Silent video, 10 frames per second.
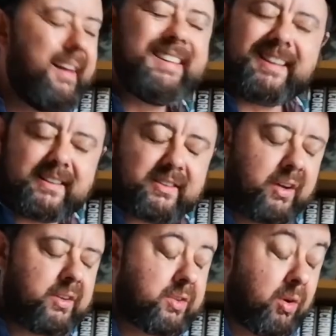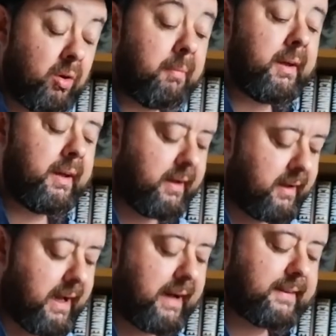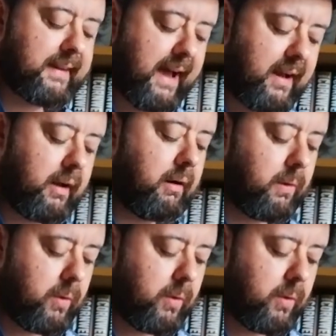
He's gonna show me how it's gotta go.